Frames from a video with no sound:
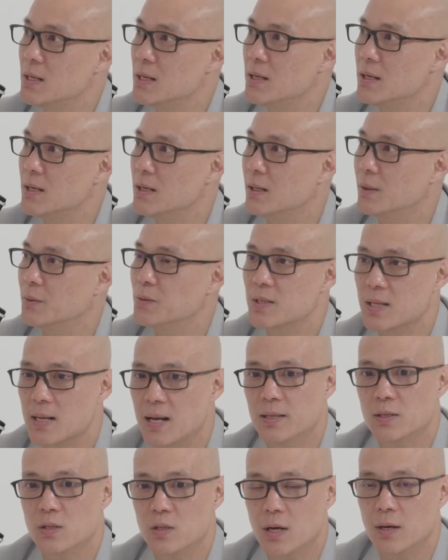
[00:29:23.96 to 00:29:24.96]
It's
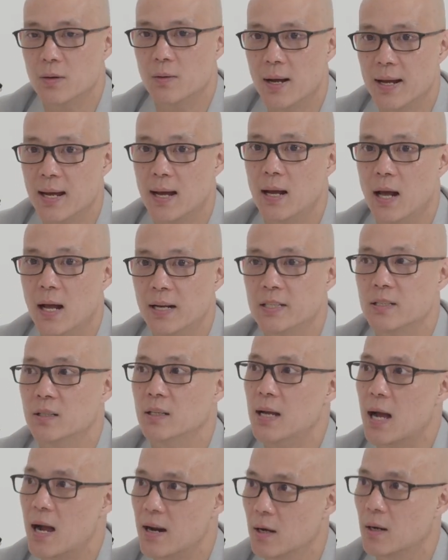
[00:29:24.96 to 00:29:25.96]
like to go, okay,
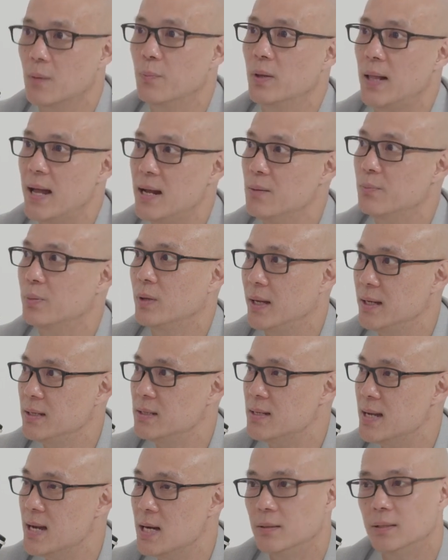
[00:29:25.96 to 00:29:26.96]
actually, I got a plan in place
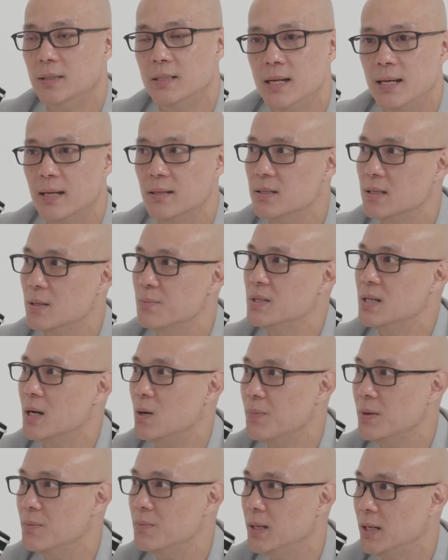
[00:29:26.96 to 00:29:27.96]
now. Nick and Tim is
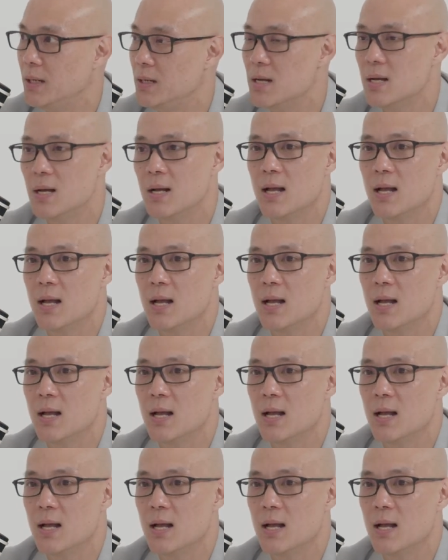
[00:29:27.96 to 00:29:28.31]
helping me.